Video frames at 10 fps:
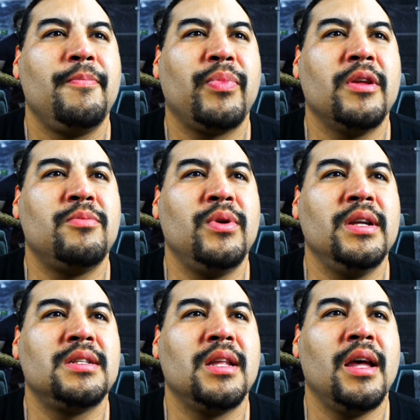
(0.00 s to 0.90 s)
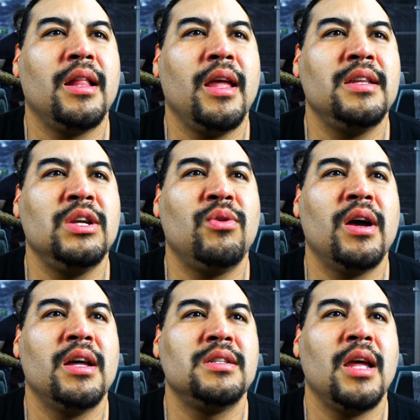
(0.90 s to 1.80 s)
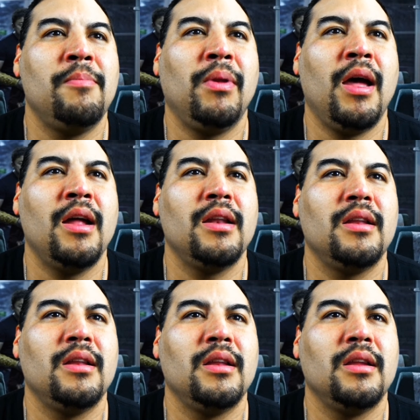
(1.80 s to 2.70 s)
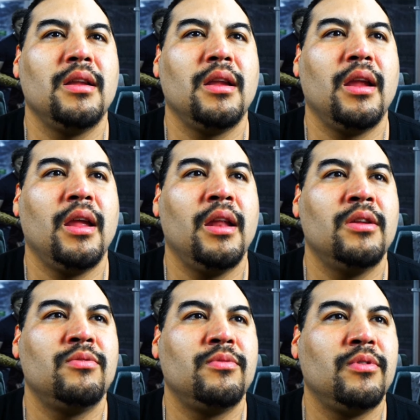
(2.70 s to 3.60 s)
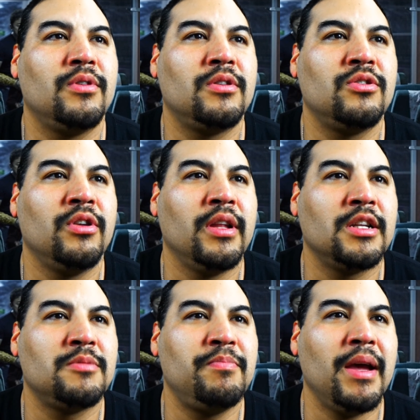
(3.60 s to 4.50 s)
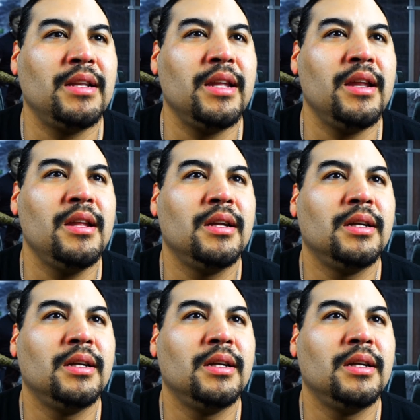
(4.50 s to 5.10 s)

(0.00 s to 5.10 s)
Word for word: that released that a sequel has a plot is sooner than expected,